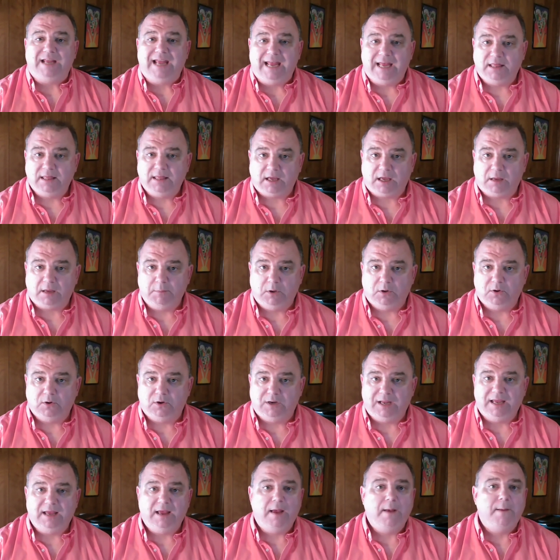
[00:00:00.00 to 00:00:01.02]
in the
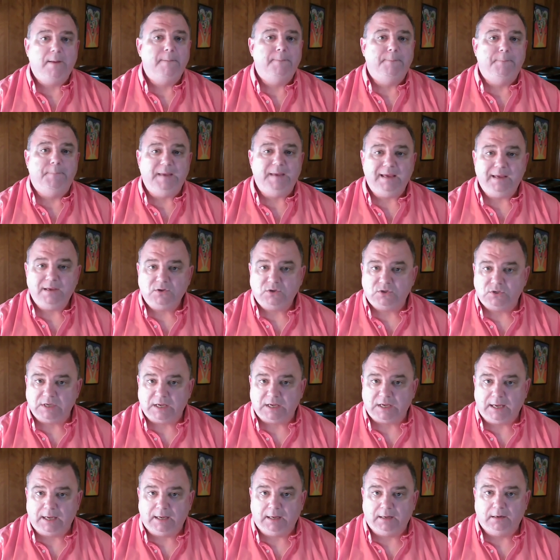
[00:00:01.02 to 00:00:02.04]
community, be
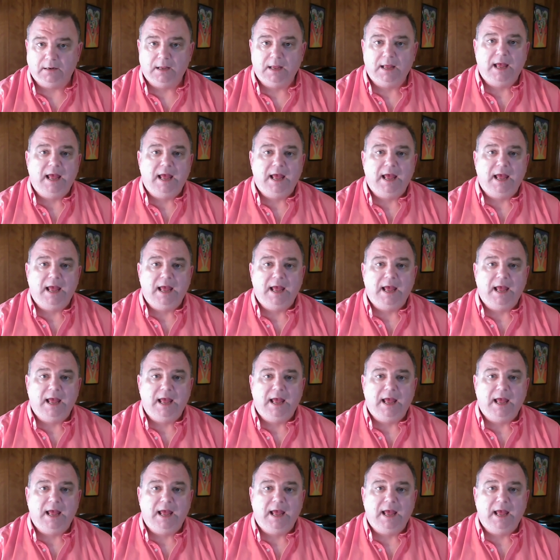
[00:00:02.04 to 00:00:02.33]
seen,